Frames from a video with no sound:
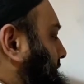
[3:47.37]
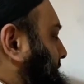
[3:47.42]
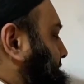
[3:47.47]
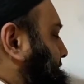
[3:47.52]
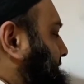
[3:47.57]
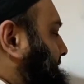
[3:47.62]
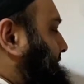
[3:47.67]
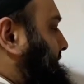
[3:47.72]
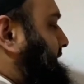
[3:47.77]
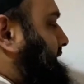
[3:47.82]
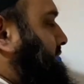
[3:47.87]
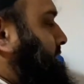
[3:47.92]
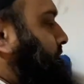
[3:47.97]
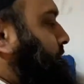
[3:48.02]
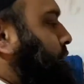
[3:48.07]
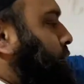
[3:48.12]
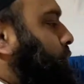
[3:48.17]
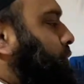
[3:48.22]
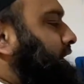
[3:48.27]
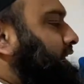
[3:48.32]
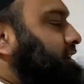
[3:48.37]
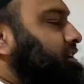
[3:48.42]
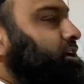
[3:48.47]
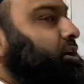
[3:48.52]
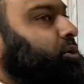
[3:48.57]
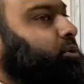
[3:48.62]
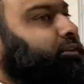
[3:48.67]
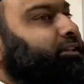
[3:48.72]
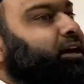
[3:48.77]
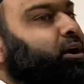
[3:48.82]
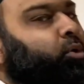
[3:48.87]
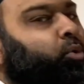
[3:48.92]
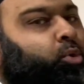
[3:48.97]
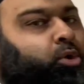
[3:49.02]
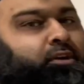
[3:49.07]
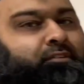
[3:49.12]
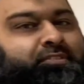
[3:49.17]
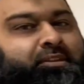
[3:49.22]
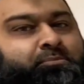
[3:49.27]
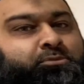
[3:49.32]
have fatha, we know that
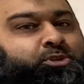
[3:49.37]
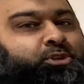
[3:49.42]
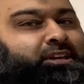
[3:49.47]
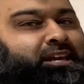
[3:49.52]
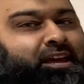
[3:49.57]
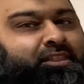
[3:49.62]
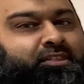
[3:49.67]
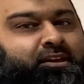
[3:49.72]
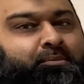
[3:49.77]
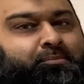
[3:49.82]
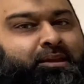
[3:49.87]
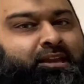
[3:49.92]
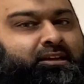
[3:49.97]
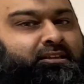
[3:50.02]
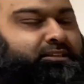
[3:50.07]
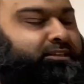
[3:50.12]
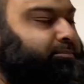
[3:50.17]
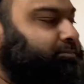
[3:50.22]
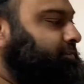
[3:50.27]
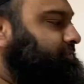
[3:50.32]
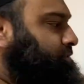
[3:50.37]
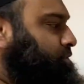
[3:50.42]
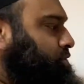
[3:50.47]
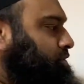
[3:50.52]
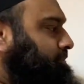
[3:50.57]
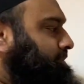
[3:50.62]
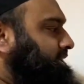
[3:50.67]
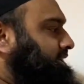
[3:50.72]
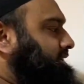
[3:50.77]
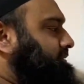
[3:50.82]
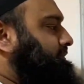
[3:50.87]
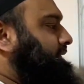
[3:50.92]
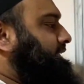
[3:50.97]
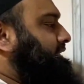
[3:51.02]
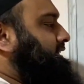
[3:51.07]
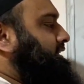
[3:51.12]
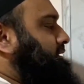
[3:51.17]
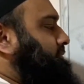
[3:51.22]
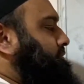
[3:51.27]
all of them together make the maf'ul bihi, make the